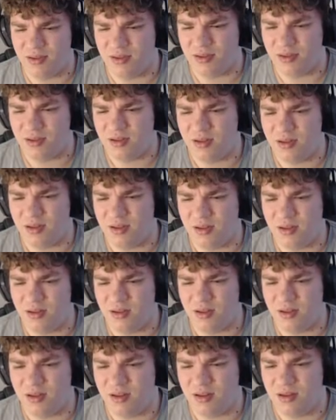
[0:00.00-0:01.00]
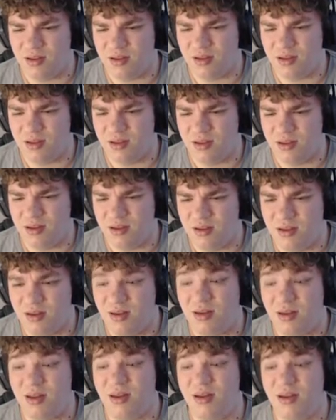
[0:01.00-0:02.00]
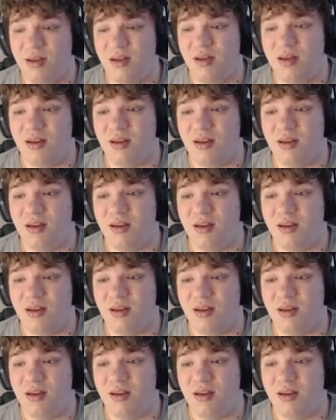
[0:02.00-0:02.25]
[no speech]